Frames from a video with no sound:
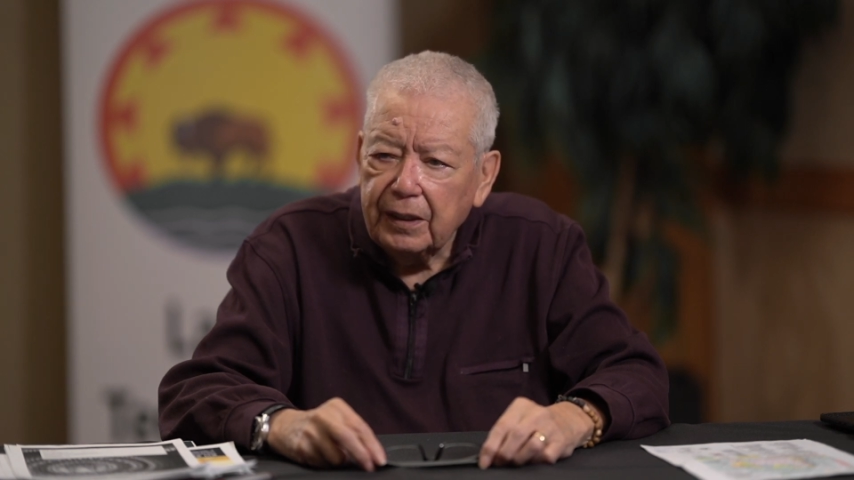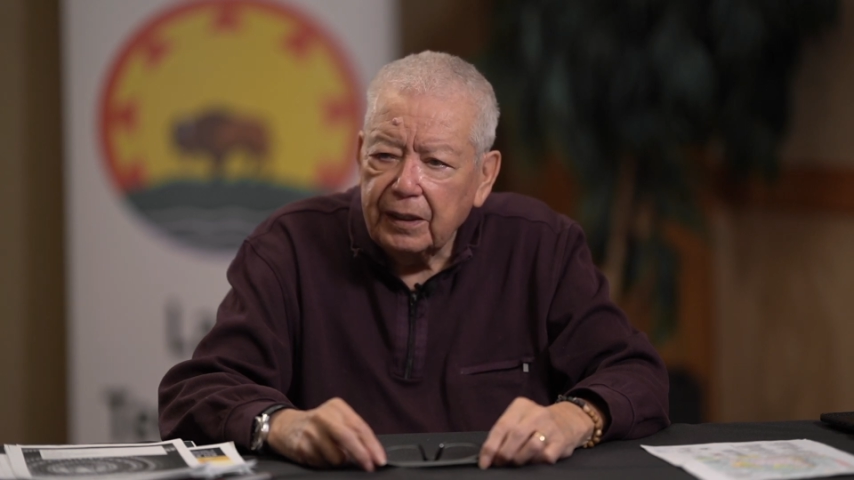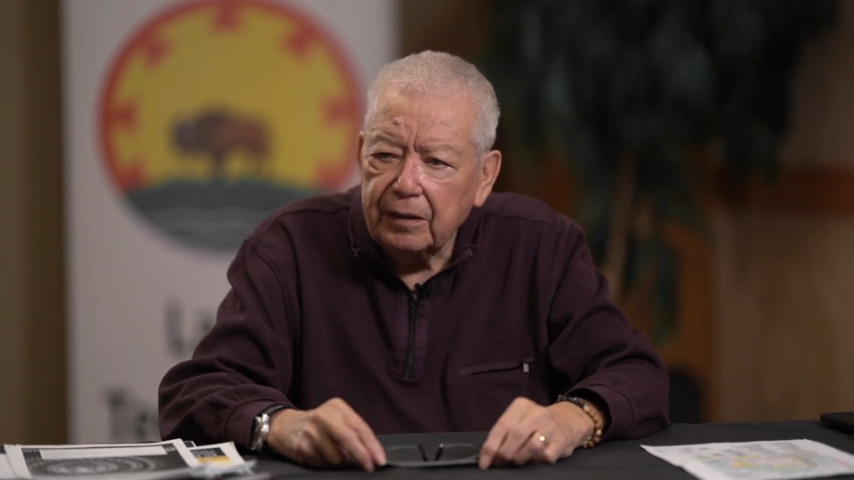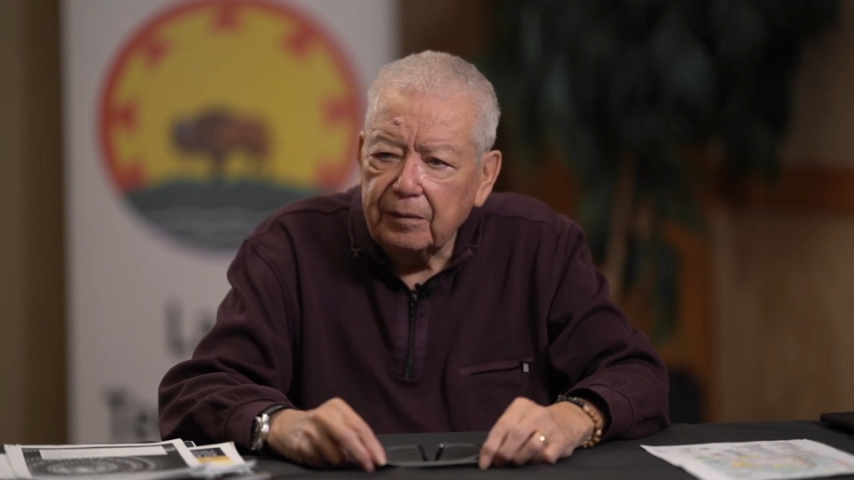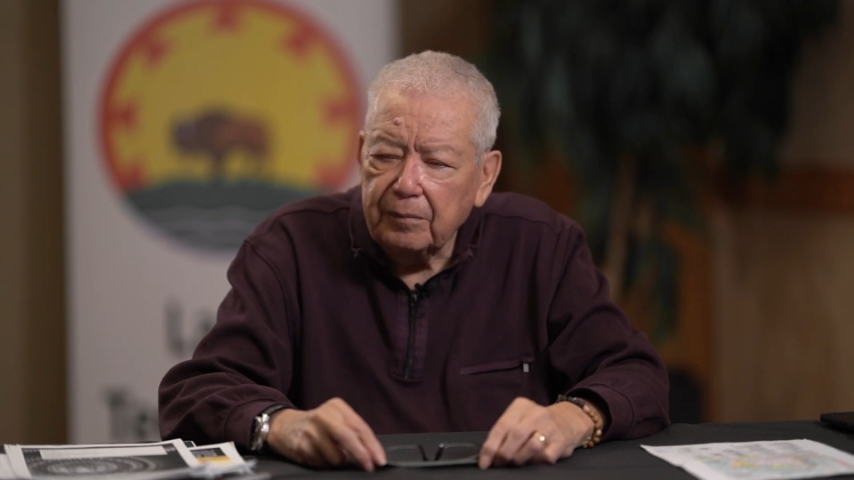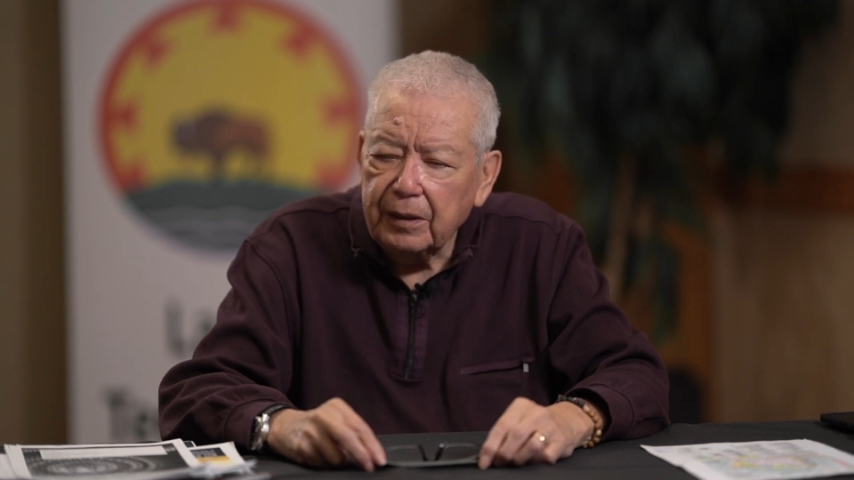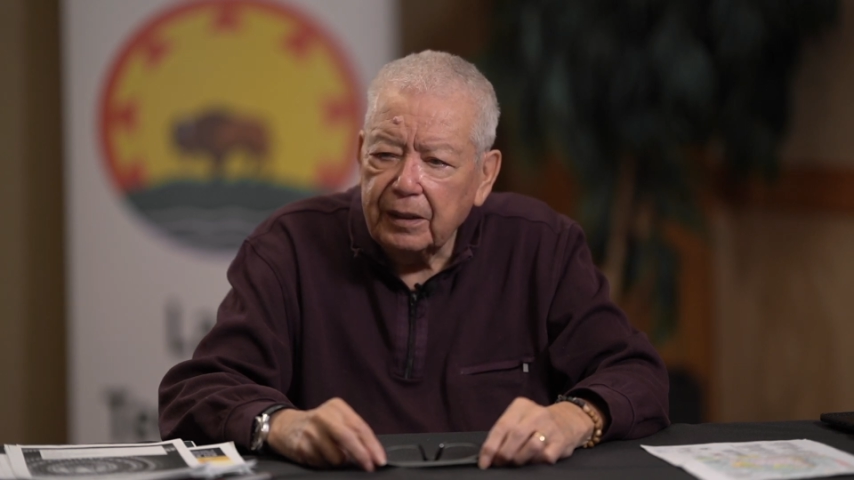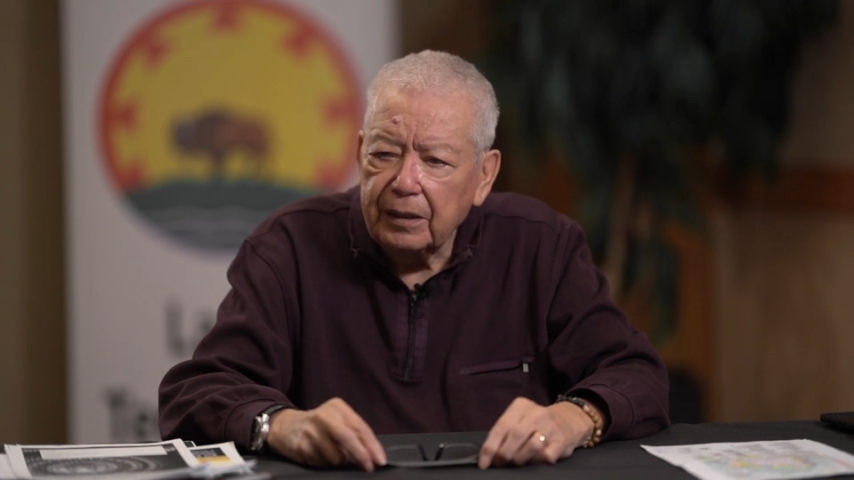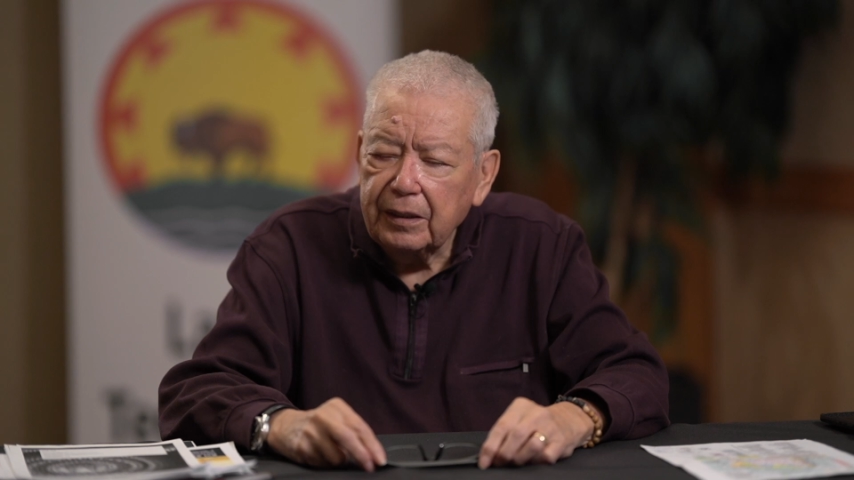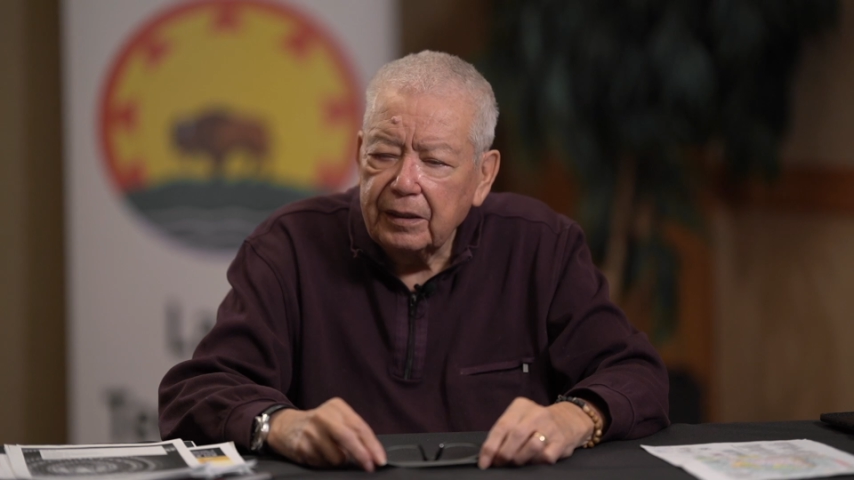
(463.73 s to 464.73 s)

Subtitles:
And my